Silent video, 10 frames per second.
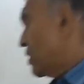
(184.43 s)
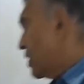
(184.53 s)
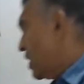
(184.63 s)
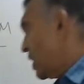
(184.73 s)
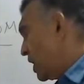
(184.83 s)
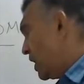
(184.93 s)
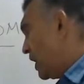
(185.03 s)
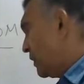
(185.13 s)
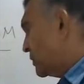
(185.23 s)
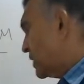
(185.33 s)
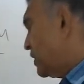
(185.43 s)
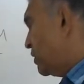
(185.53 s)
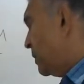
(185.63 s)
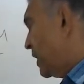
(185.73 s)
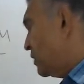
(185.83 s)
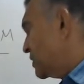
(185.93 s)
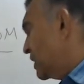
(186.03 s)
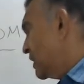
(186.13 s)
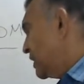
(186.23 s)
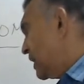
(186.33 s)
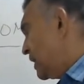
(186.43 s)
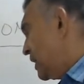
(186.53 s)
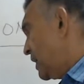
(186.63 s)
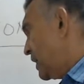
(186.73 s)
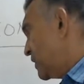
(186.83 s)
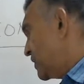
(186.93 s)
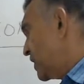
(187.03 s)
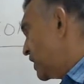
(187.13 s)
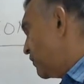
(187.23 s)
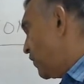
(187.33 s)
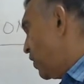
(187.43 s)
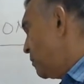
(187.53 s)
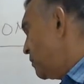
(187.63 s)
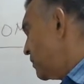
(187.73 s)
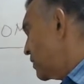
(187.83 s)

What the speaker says: I will tell you about the general form,